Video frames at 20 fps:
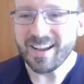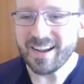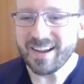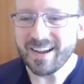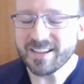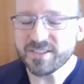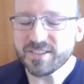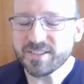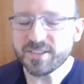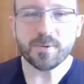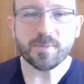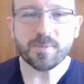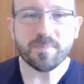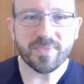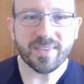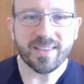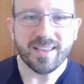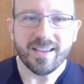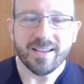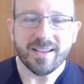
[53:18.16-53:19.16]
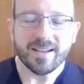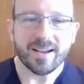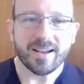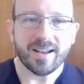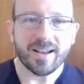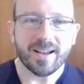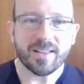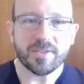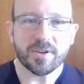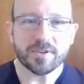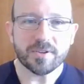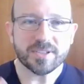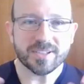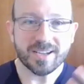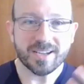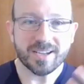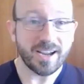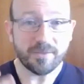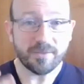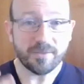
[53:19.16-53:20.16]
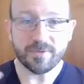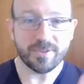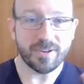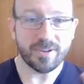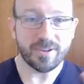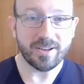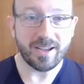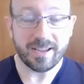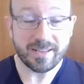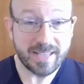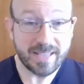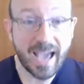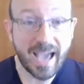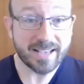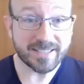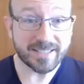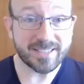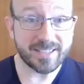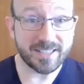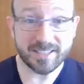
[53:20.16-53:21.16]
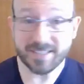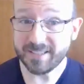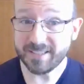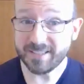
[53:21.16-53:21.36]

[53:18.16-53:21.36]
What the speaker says: so there's kind of, yes, this is